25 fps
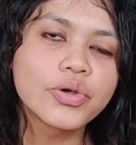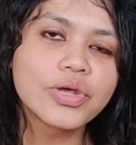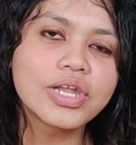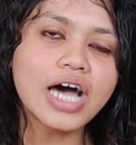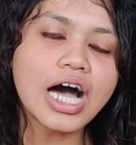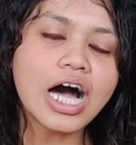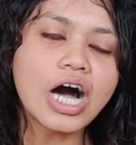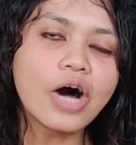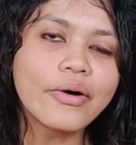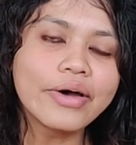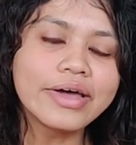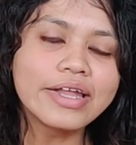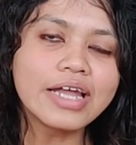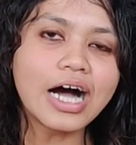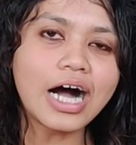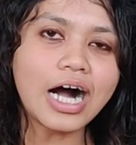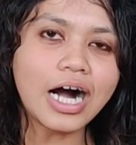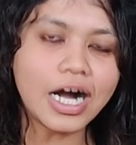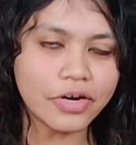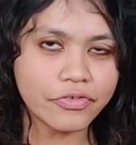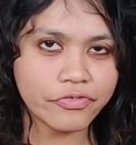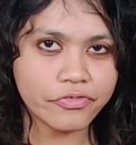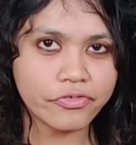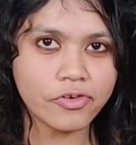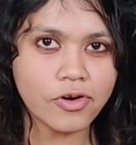how an
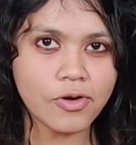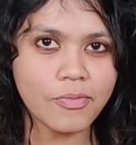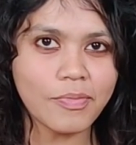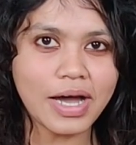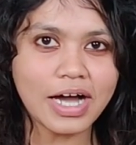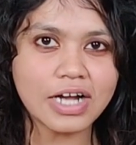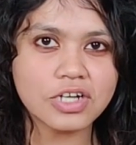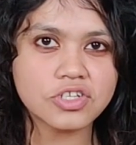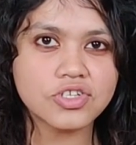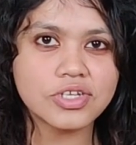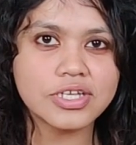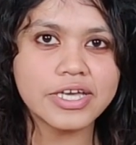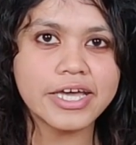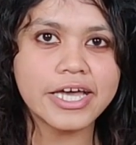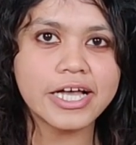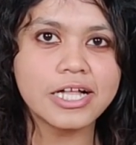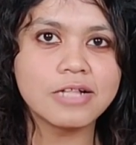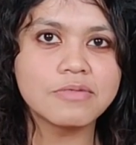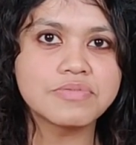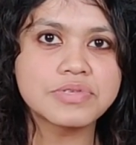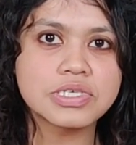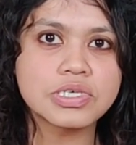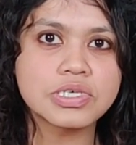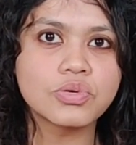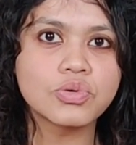art form actually
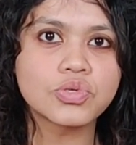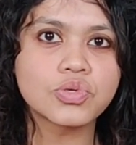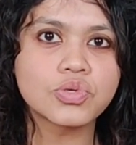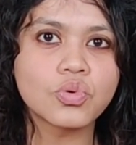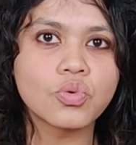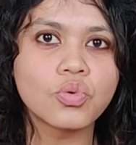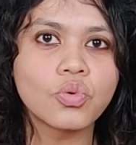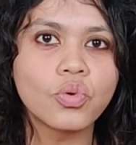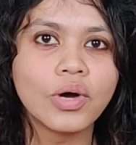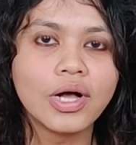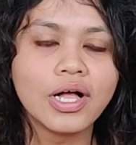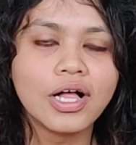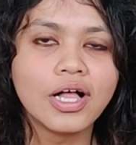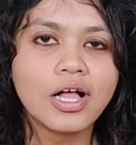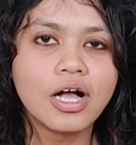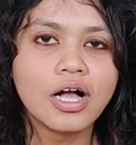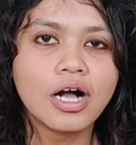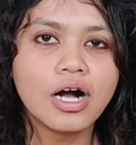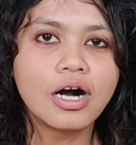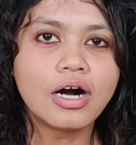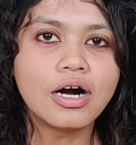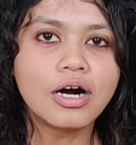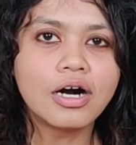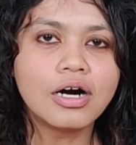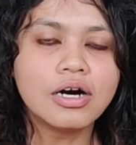helps you to
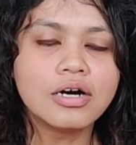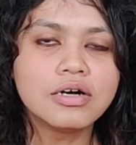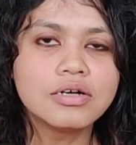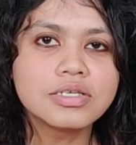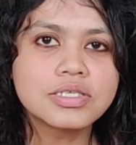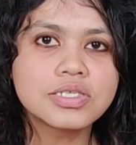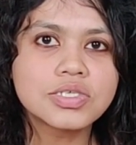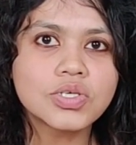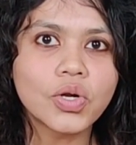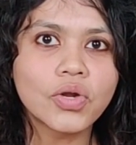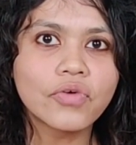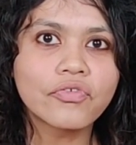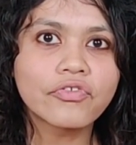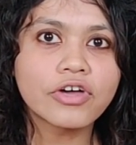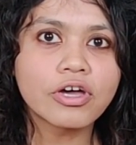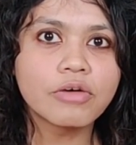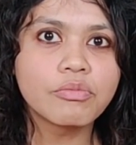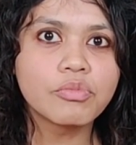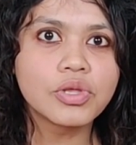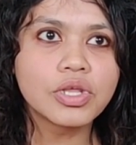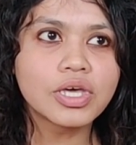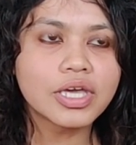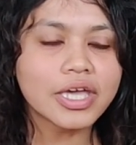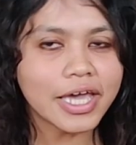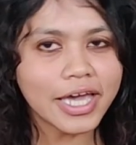sort of
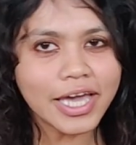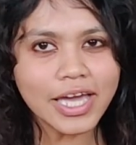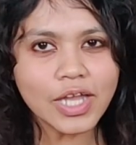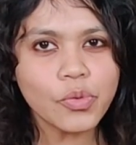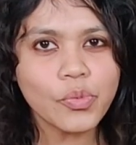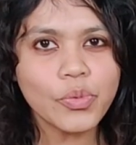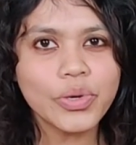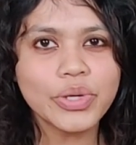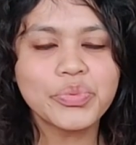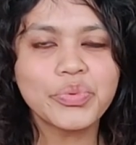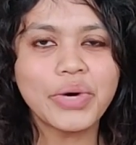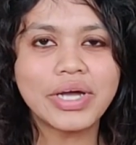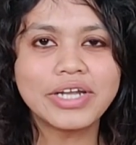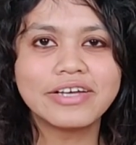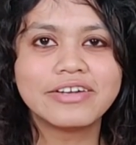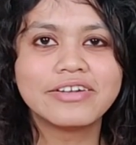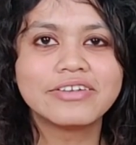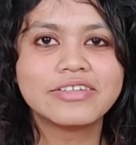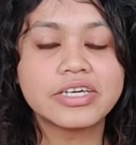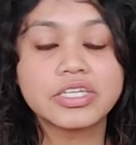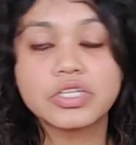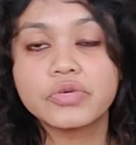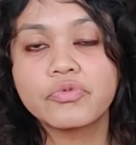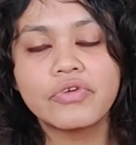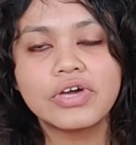communicate with one
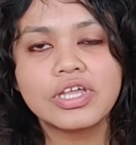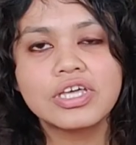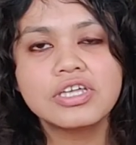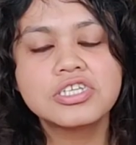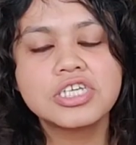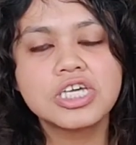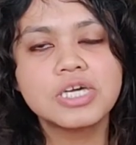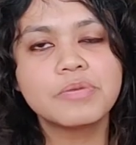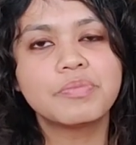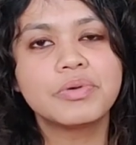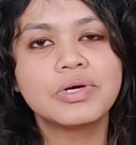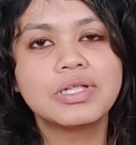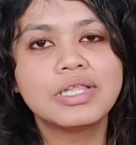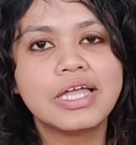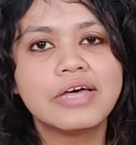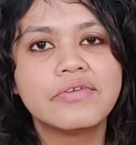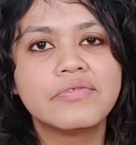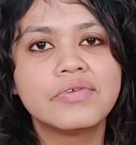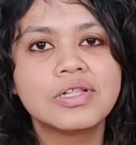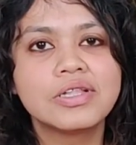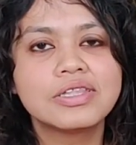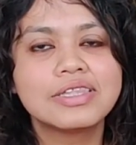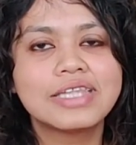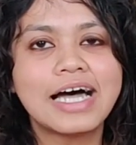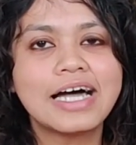another at a very deeper
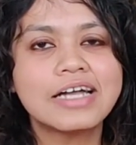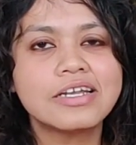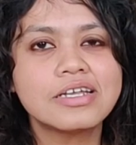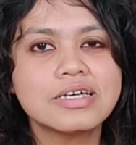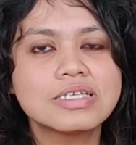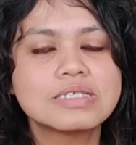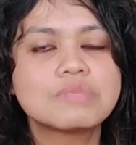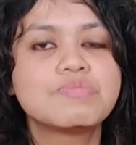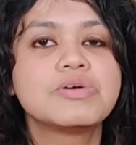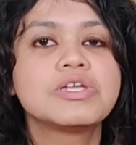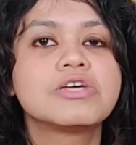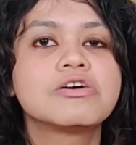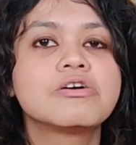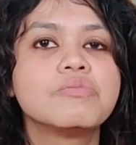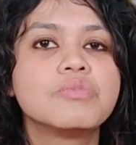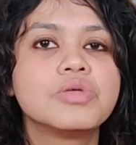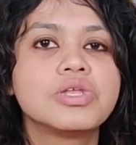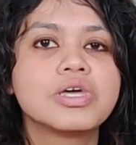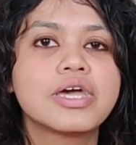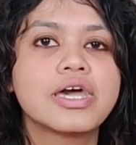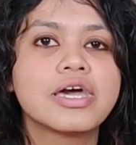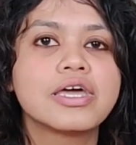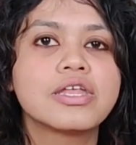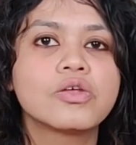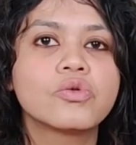level. That is being
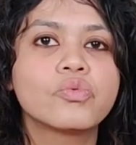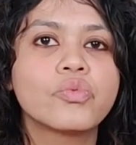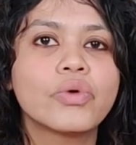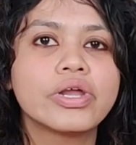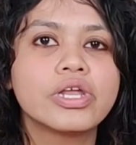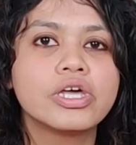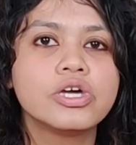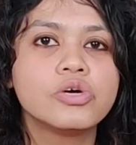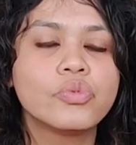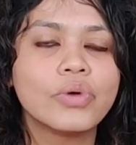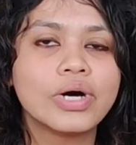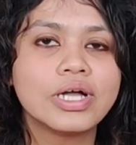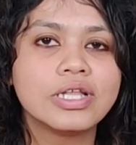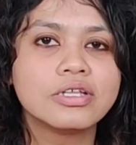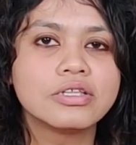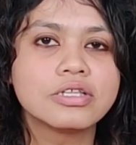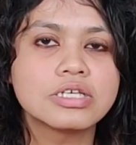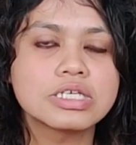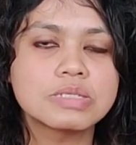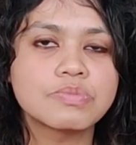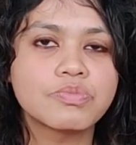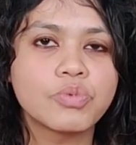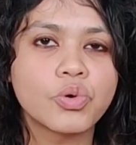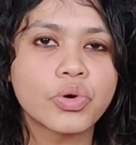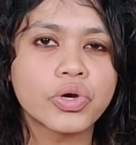communicated very well in
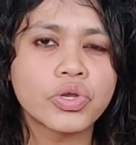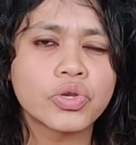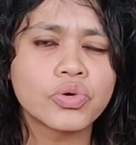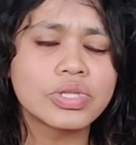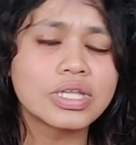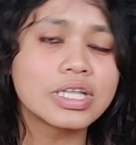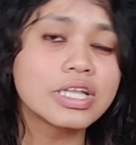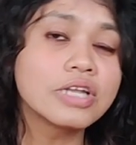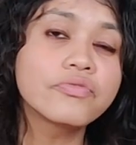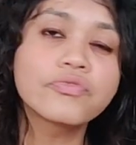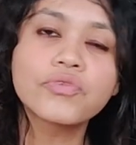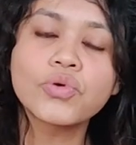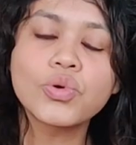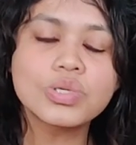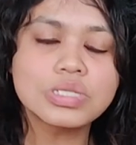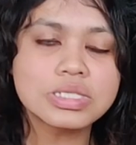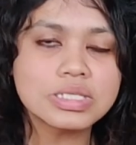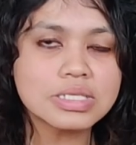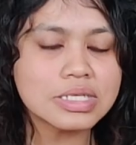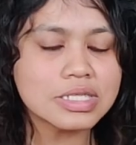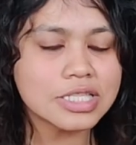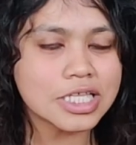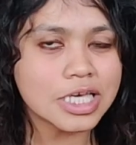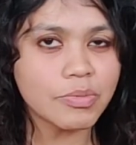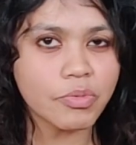this book. Then of course
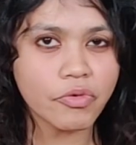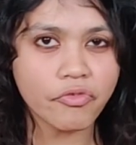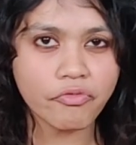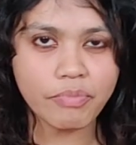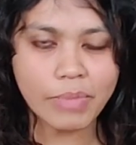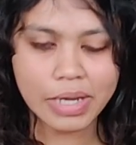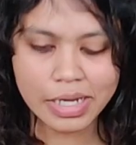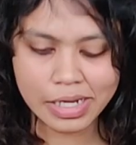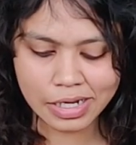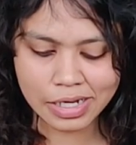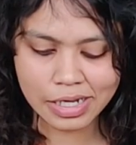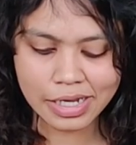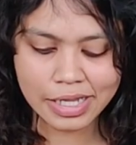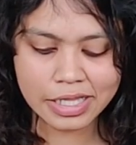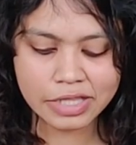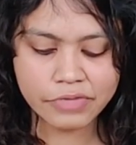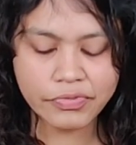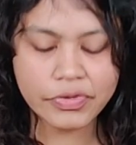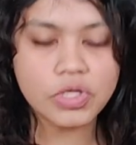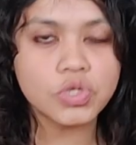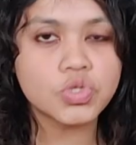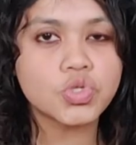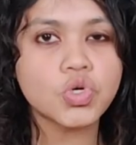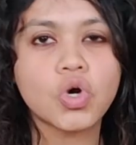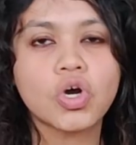is the theme of mental health,
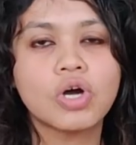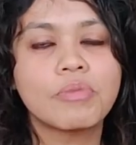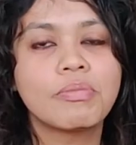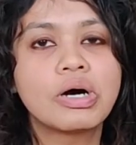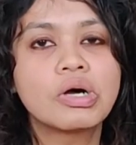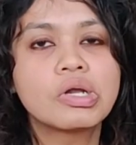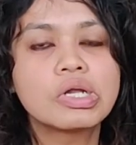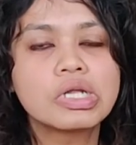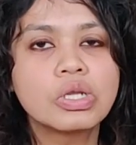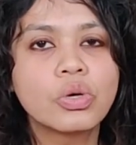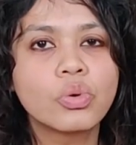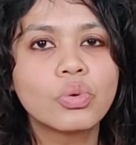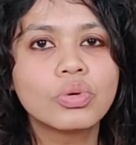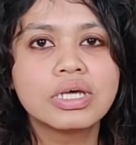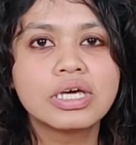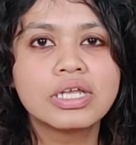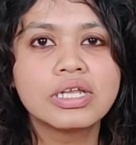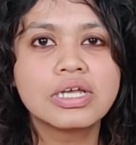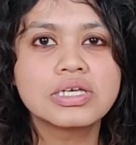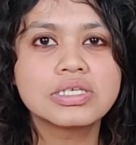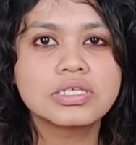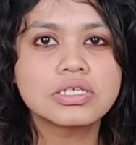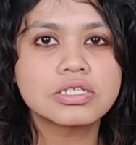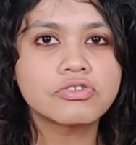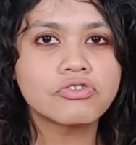where you talk about
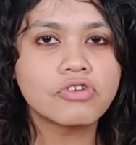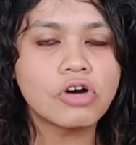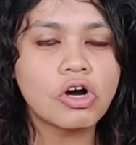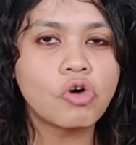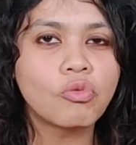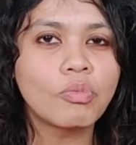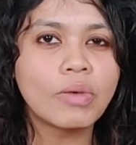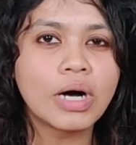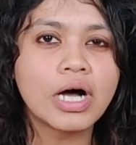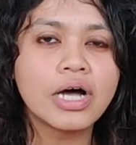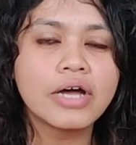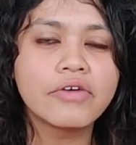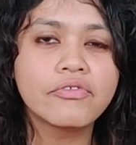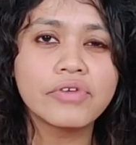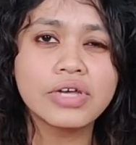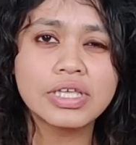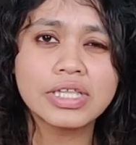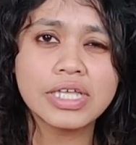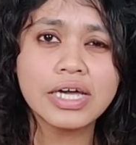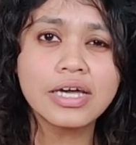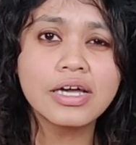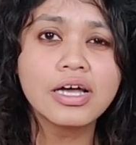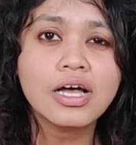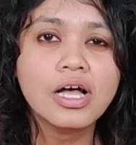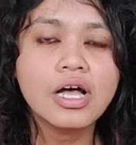loneliness, trauma, everything.